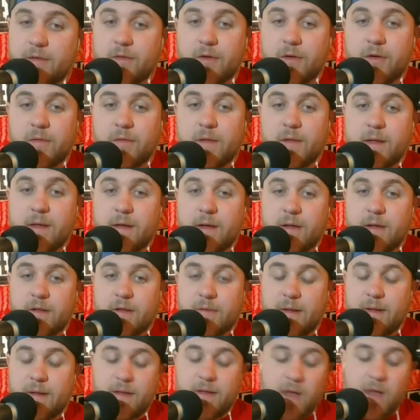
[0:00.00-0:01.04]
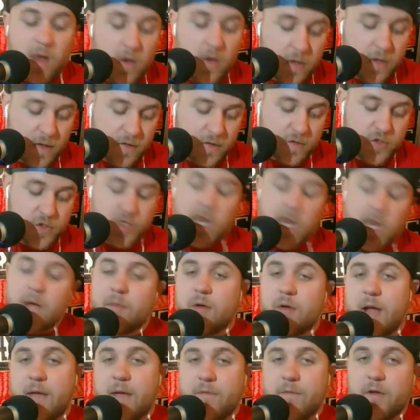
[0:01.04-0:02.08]
So we had the youngest
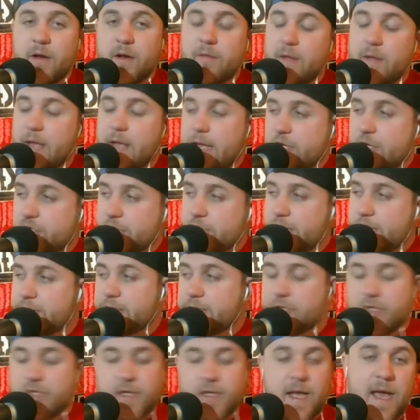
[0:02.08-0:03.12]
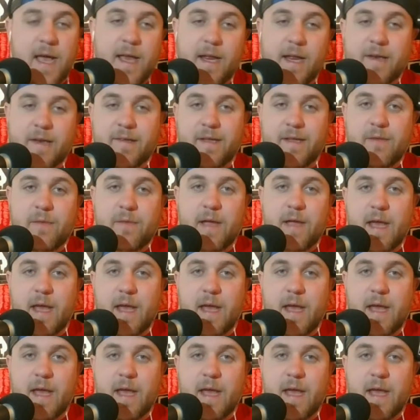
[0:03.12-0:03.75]
jobber ever, and we had transition to NXT.